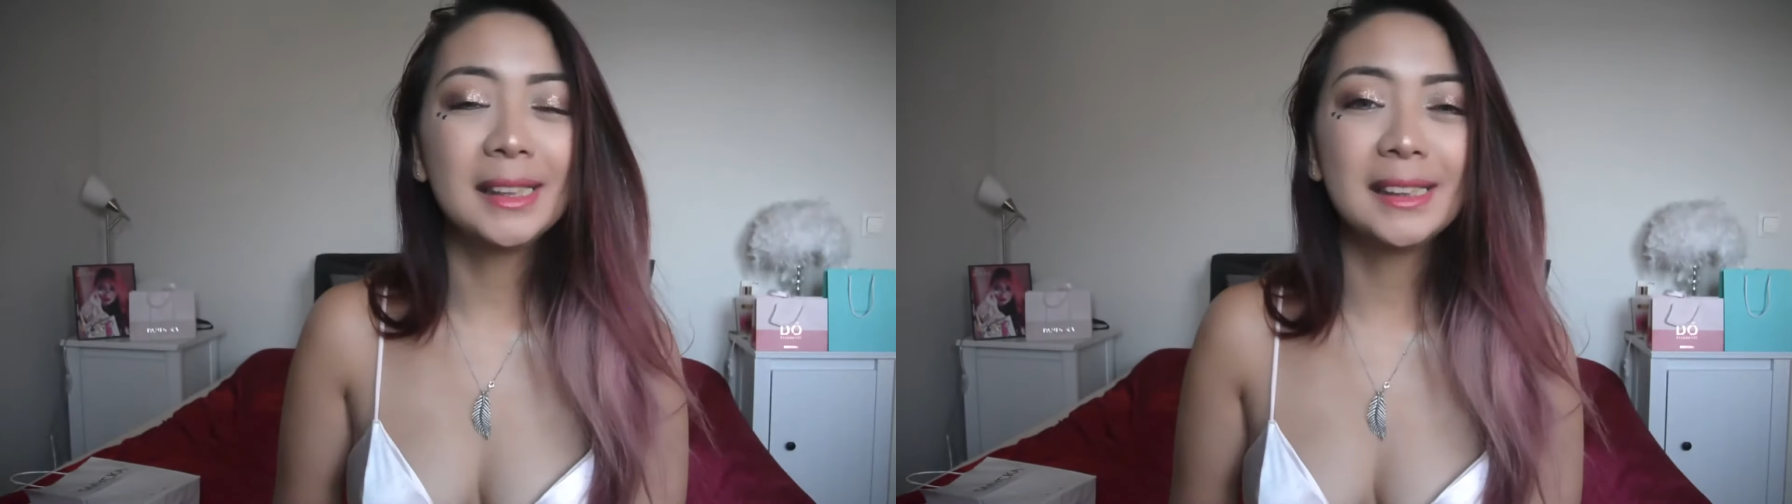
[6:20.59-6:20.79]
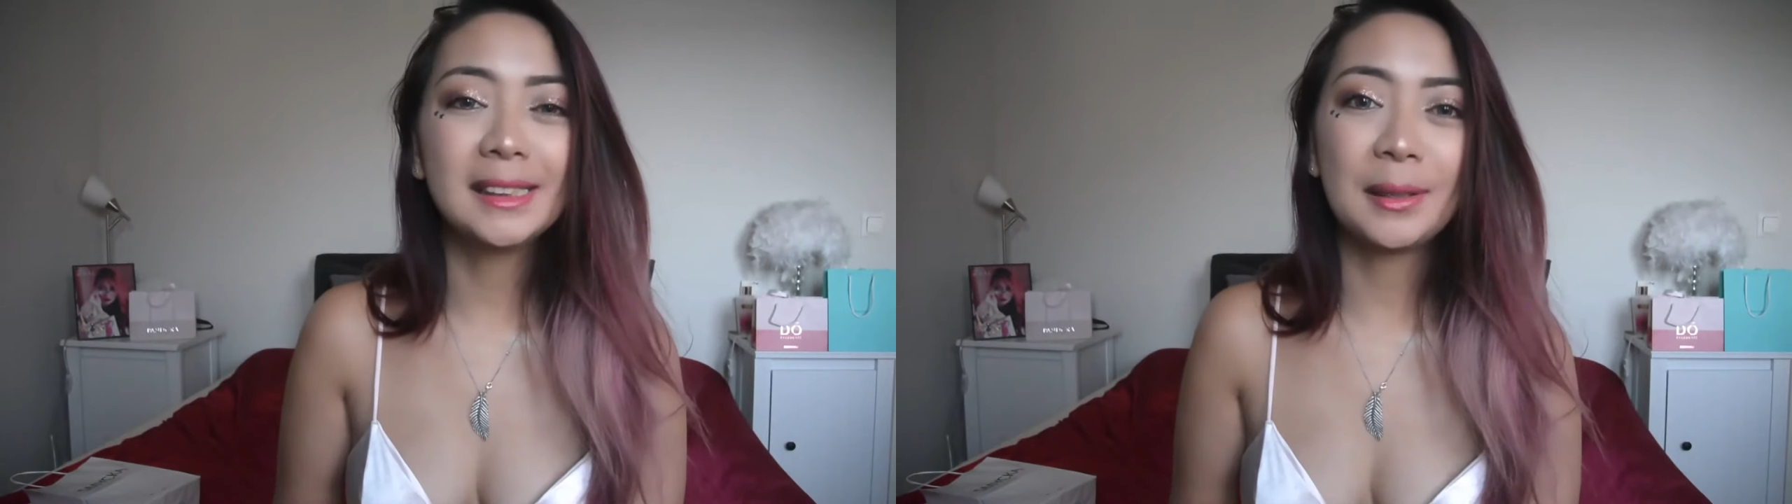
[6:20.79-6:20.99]

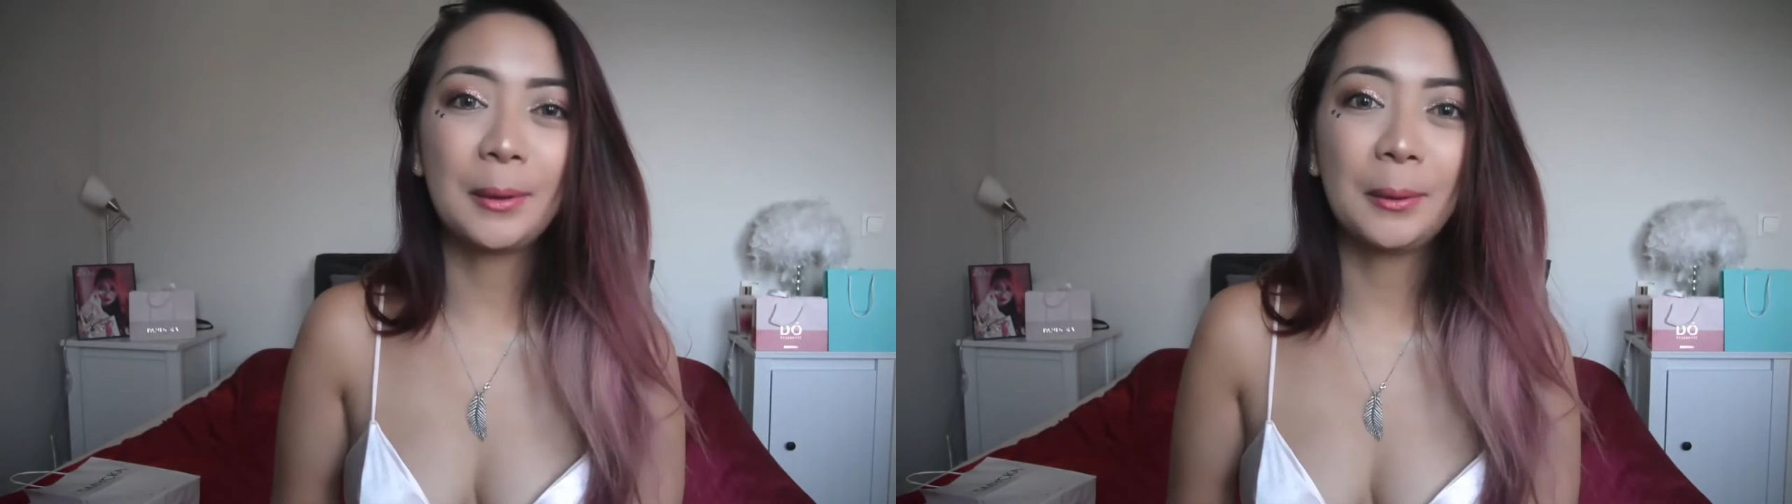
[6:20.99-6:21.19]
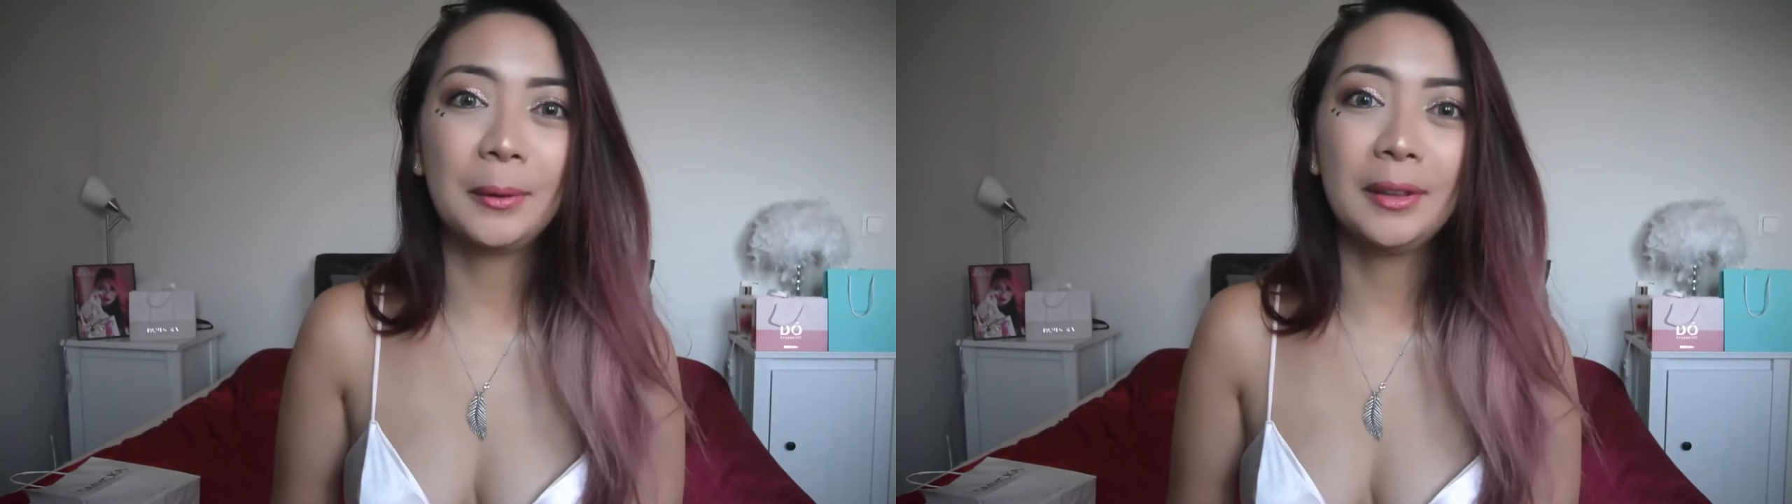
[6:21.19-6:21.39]

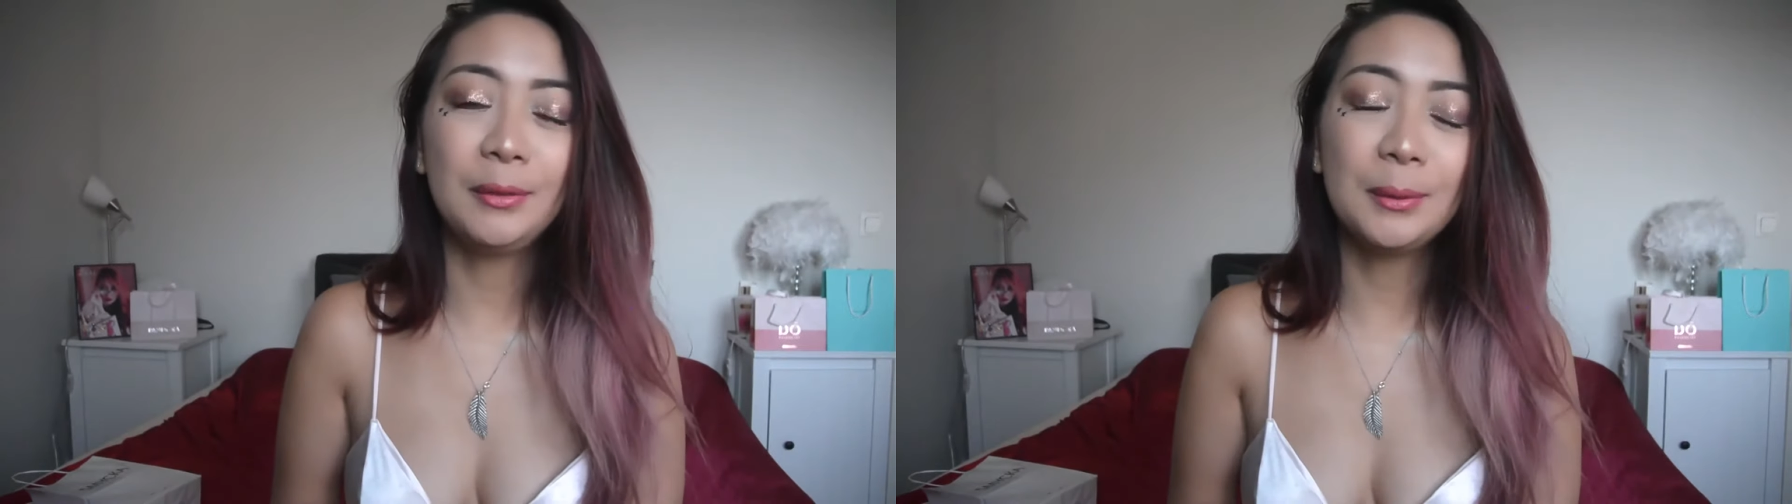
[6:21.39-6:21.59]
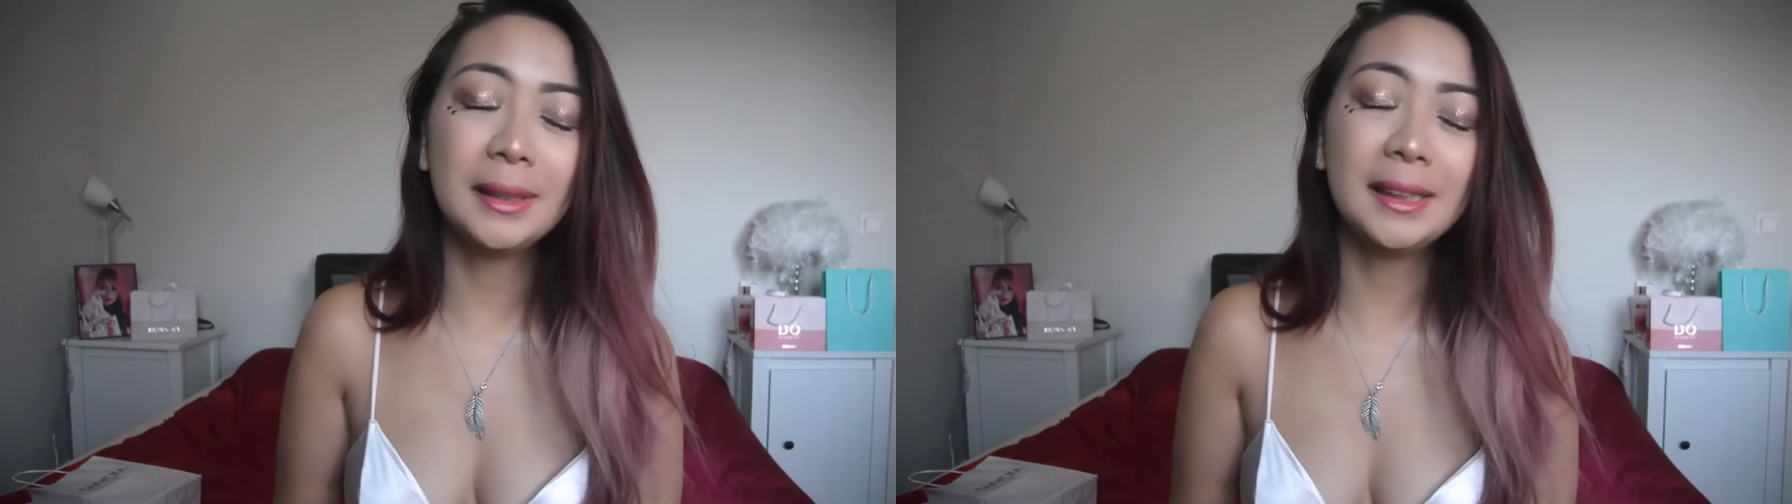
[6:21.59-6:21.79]
So
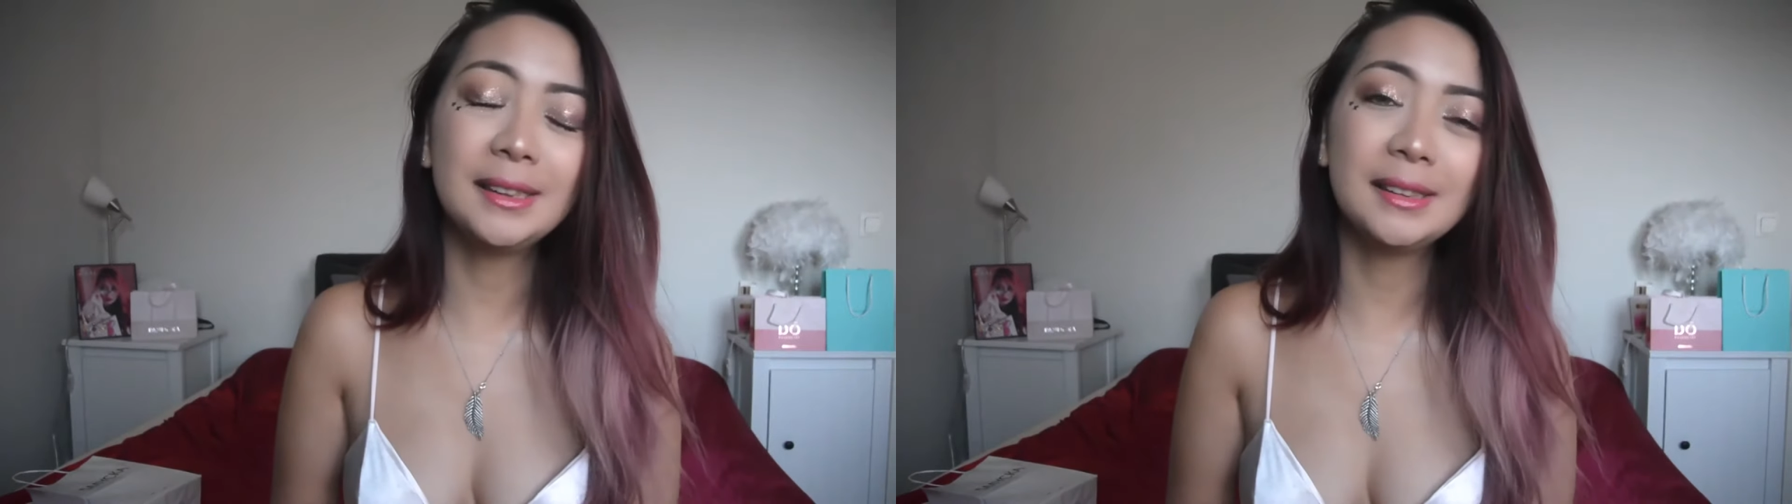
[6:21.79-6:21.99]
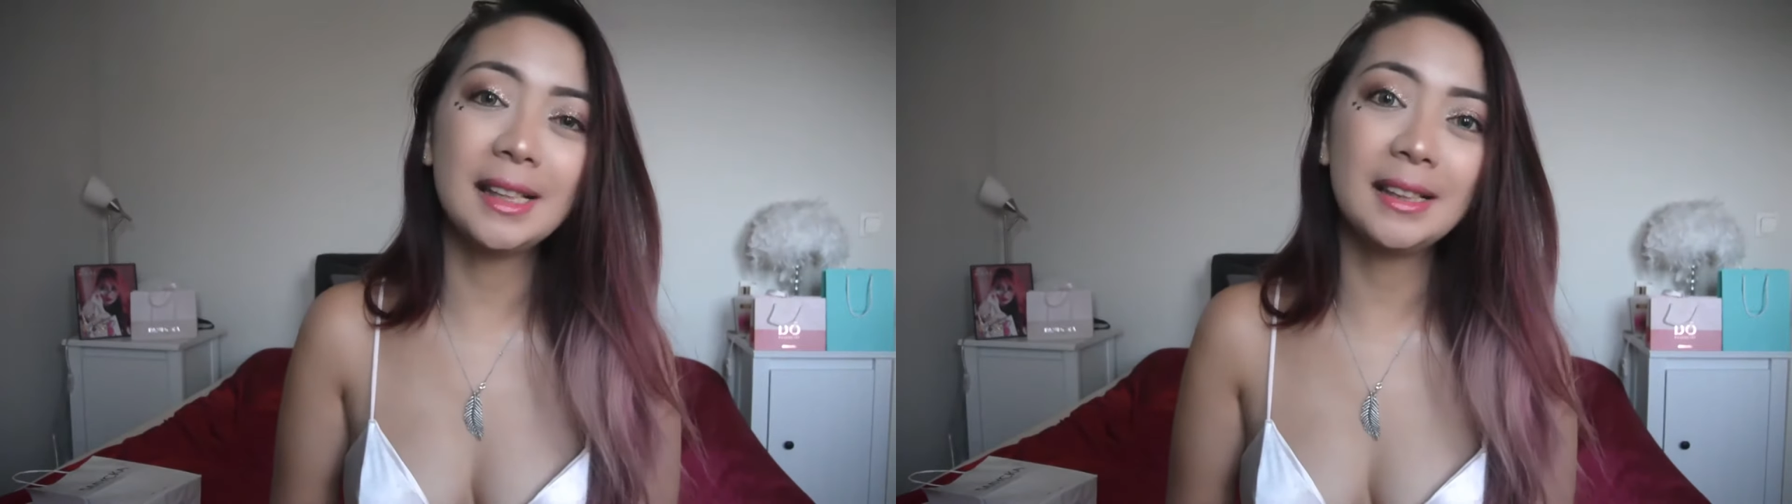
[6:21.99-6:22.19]
if you wanted
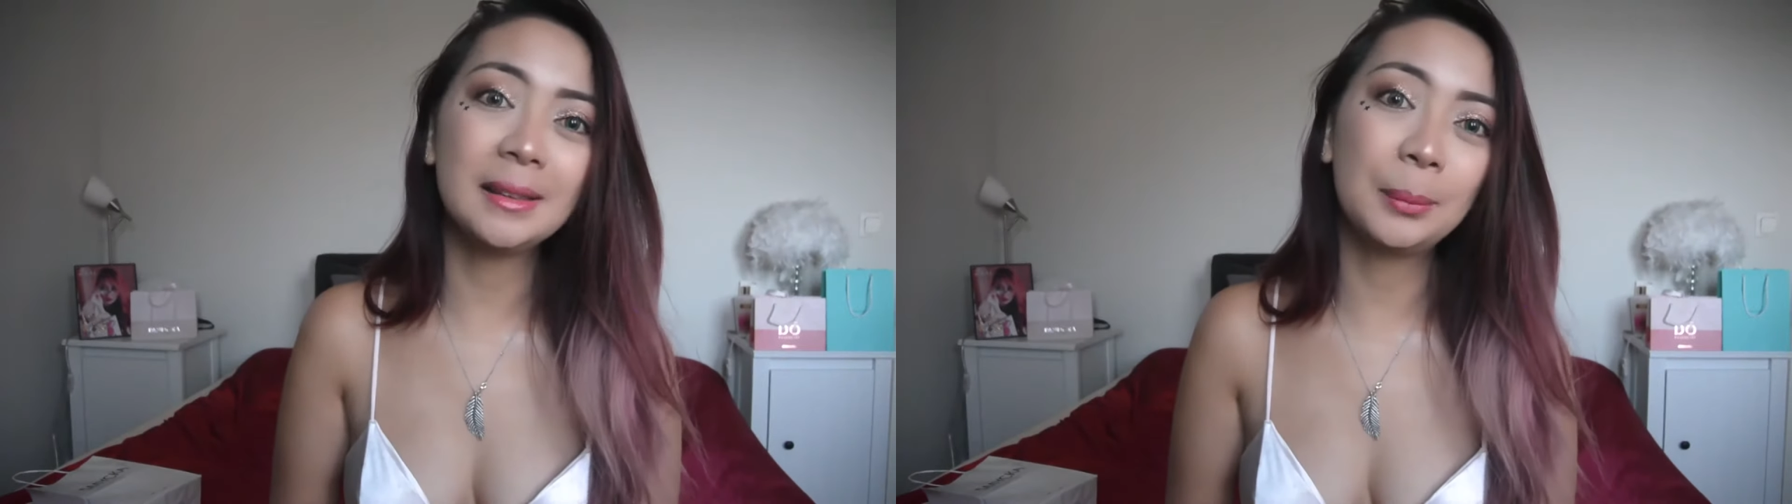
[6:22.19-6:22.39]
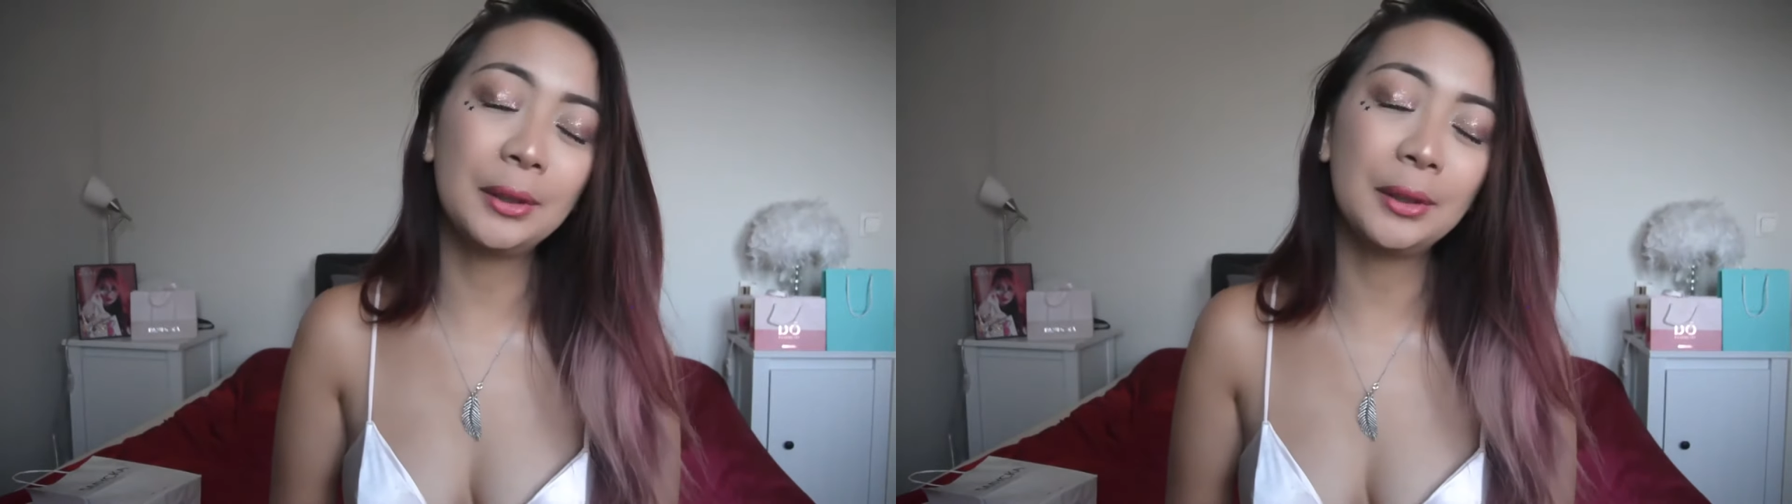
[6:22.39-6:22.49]
to send